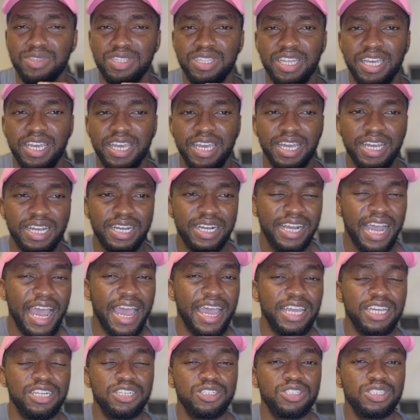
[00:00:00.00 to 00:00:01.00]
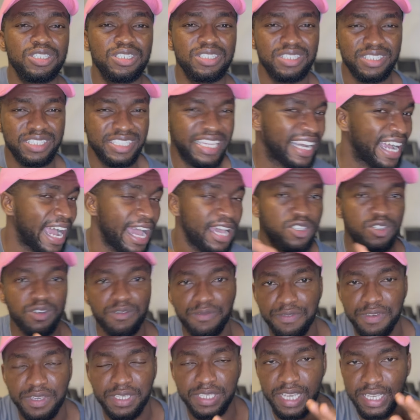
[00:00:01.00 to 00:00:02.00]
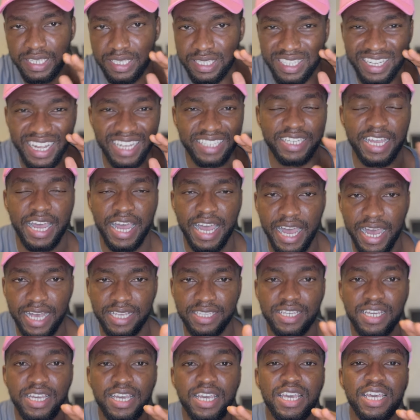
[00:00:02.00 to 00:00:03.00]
the kinds of visas Qatar has.